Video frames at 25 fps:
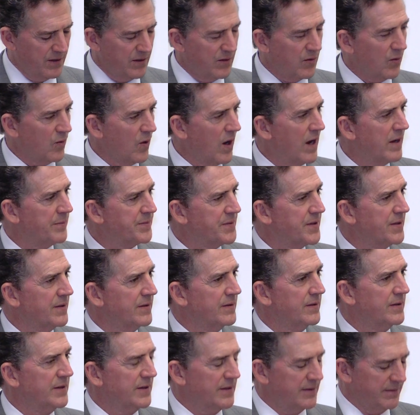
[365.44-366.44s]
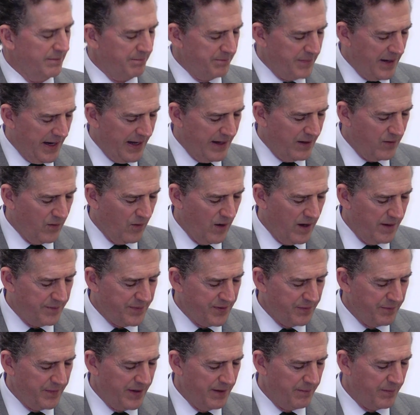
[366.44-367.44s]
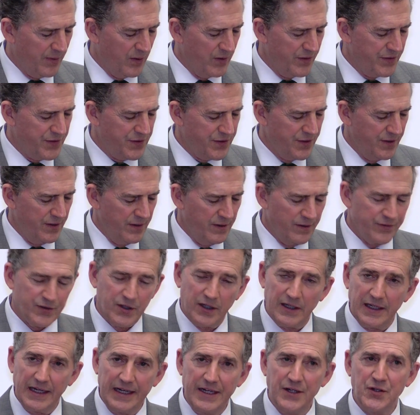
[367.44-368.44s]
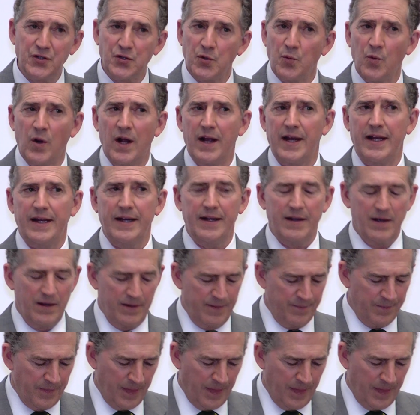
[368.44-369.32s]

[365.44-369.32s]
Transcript: corrupt, bankrupt members to leech away